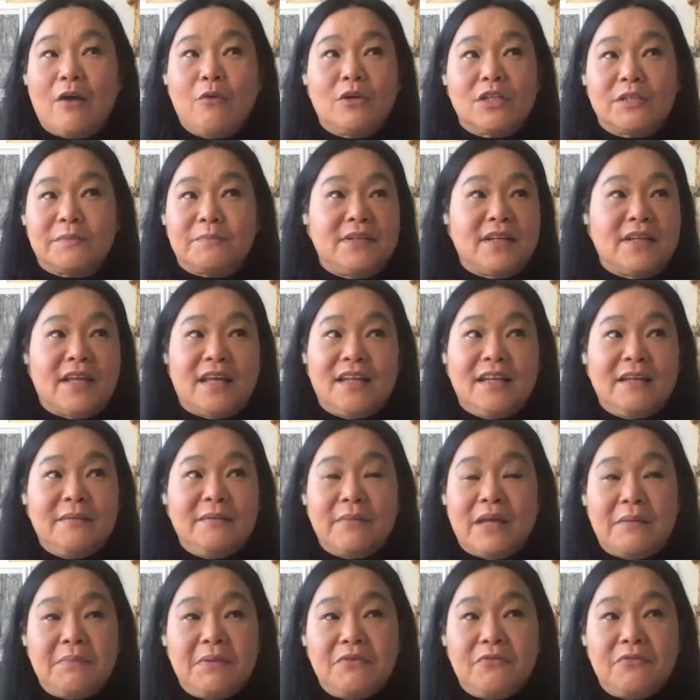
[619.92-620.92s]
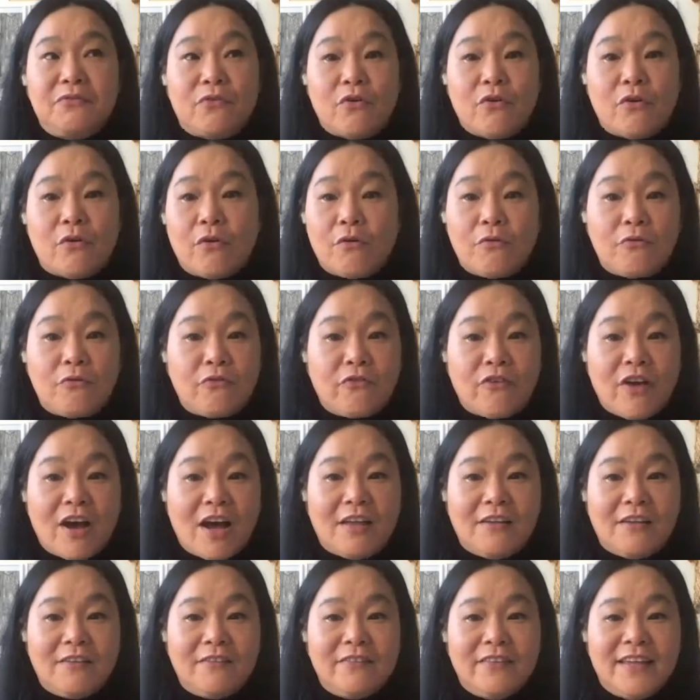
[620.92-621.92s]
But I was planning maybe four or
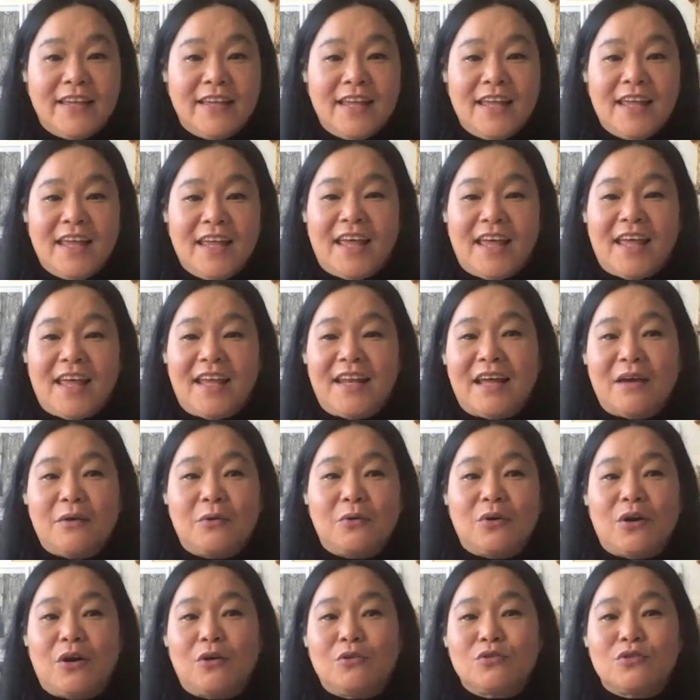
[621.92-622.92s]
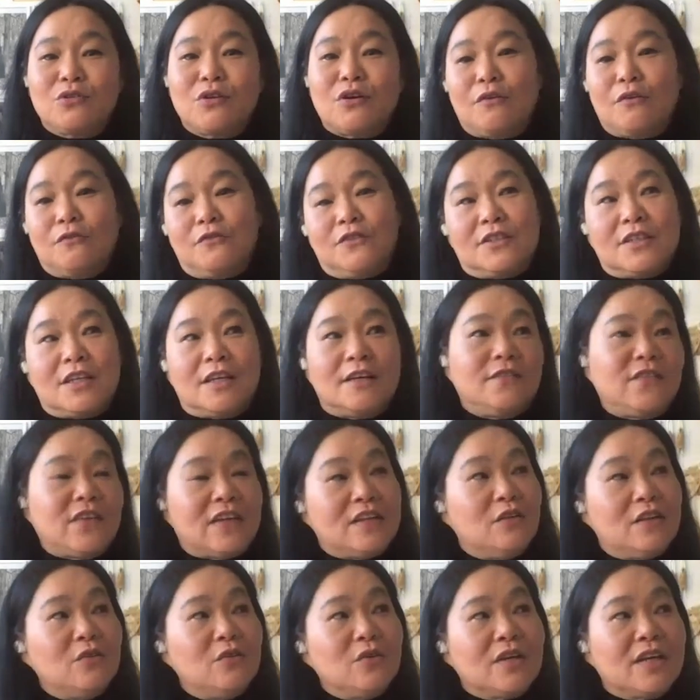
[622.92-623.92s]
five, and I will also observe
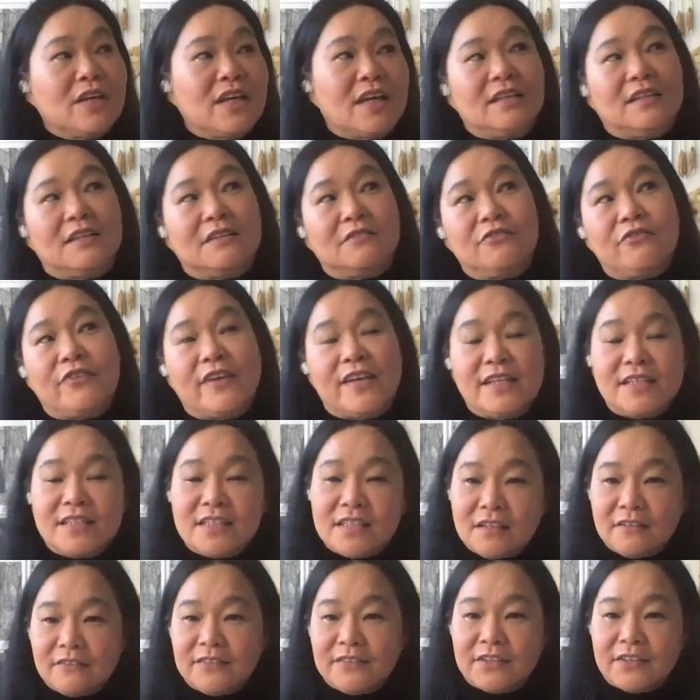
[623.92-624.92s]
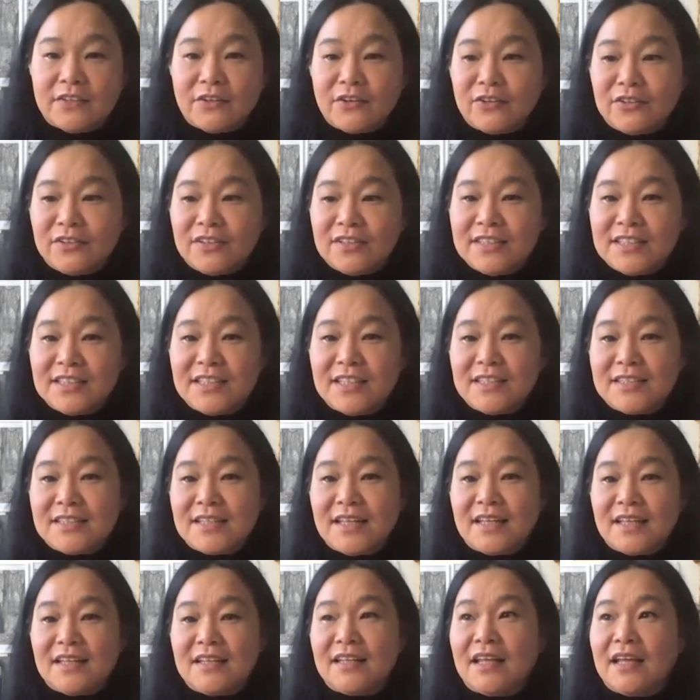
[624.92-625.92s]
and look at the face of the
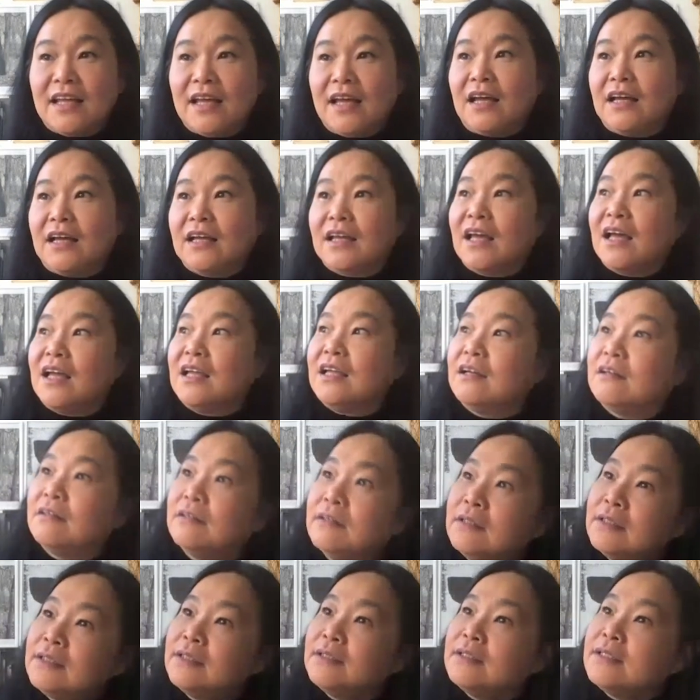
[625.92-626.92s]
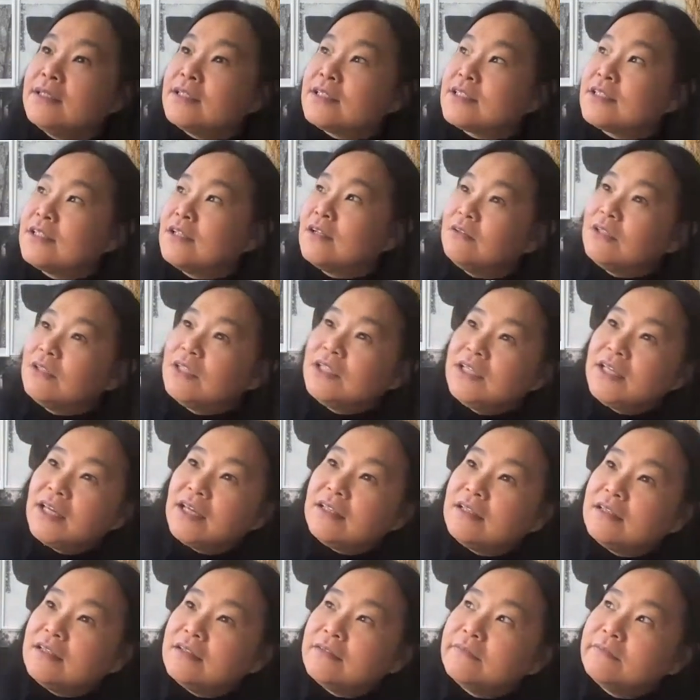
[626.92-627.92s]
audiences that they are kind of slowly
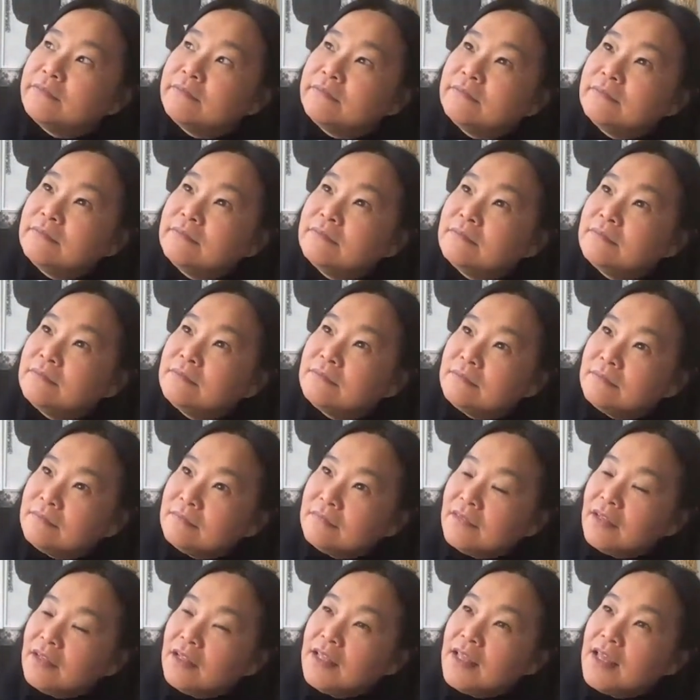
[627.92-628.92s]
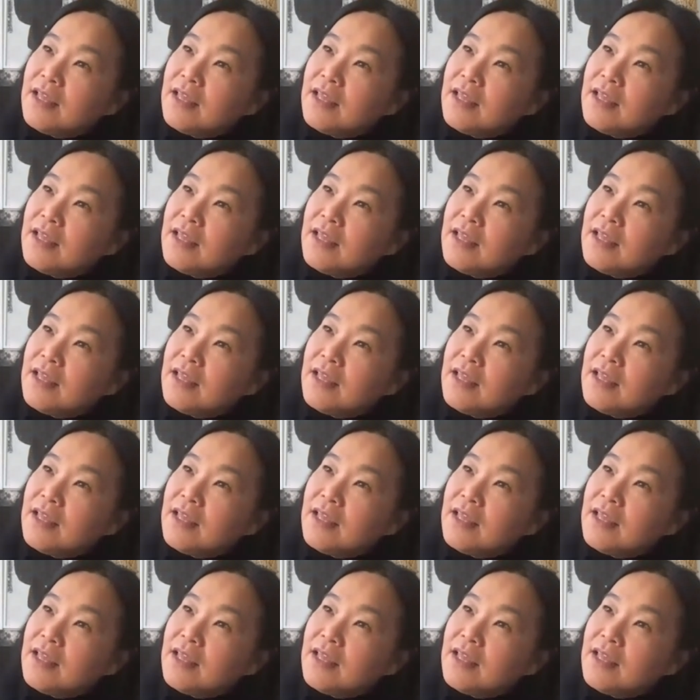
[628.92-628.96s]
get them. Mm,